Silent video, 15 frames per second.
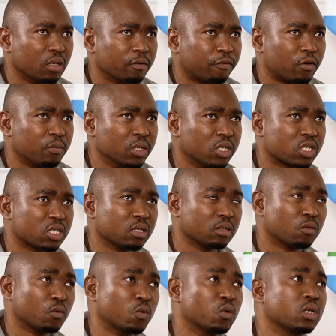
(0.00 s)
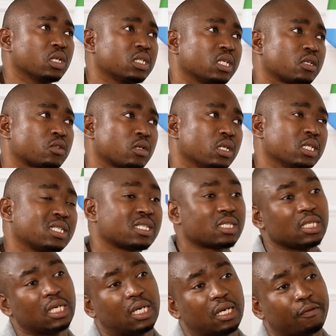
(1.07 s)
formation, would actually
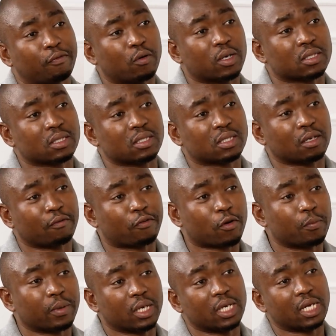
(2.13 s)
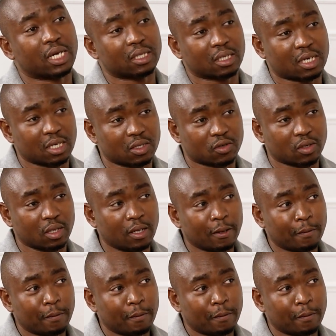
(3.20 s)
seek for assistance from any other country.